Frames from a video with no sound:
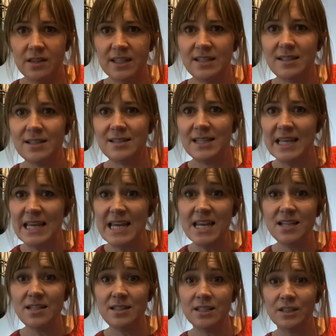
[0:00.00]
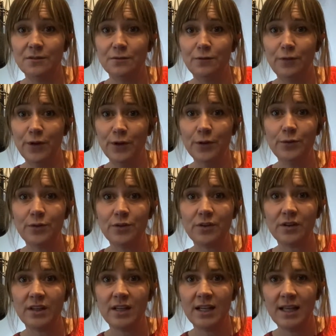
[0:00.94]
This is the Indian
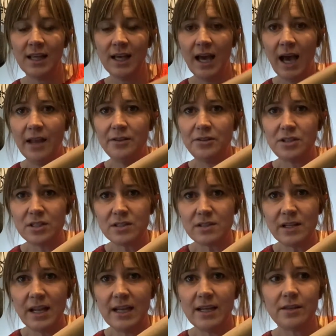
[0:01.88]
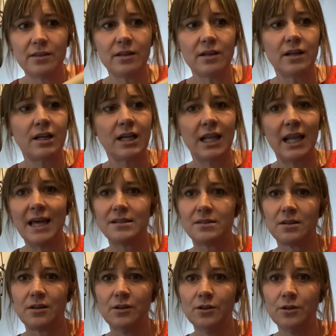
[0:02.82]
flute, and just like the
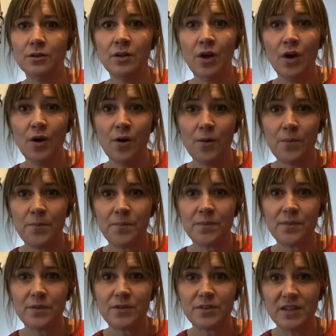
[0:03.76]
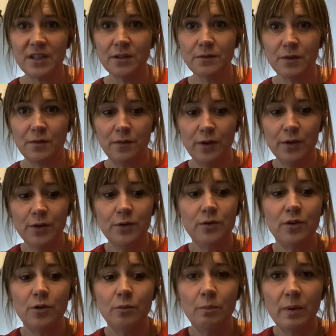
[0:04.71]
classical silver
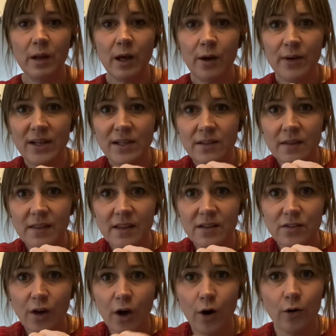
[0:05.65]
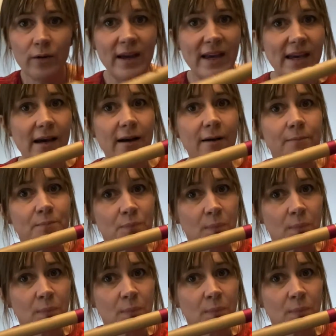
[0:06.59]
flute, you blow into this hole here,